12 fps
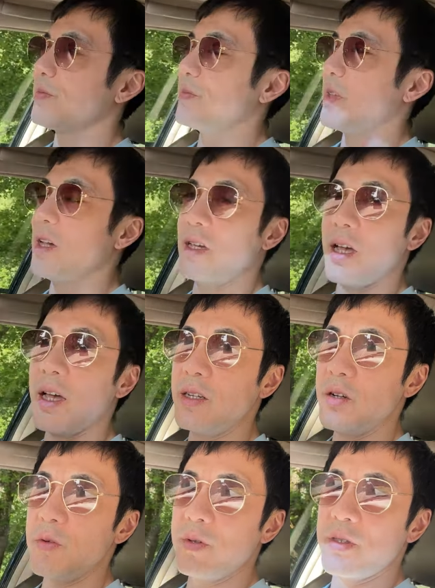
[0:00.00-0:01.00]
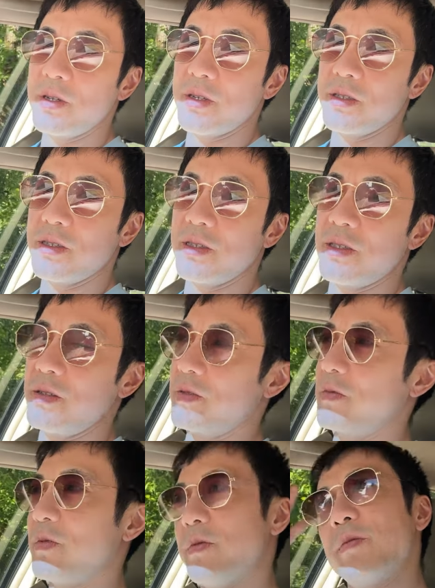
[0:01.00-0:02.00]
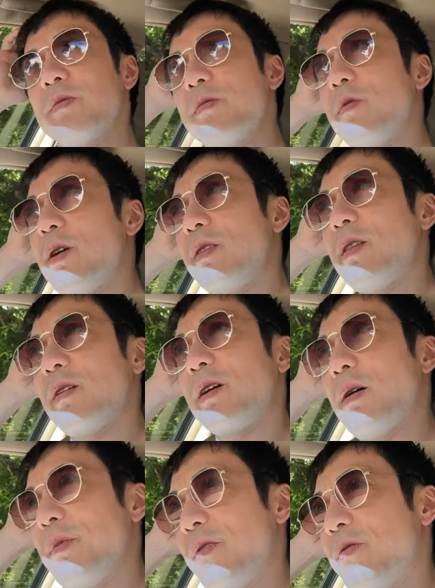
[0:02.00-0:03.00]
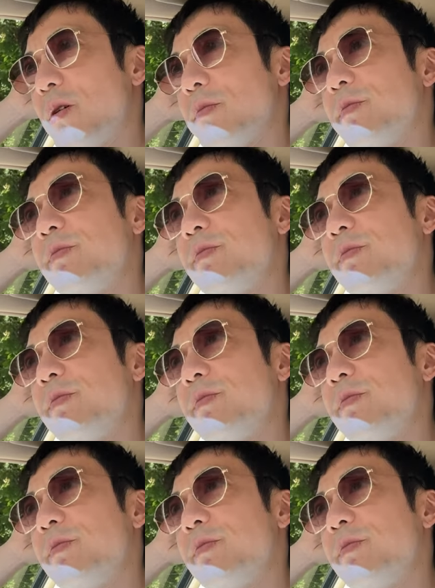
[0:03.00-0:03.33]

I, I know what they're the, what they're coming from.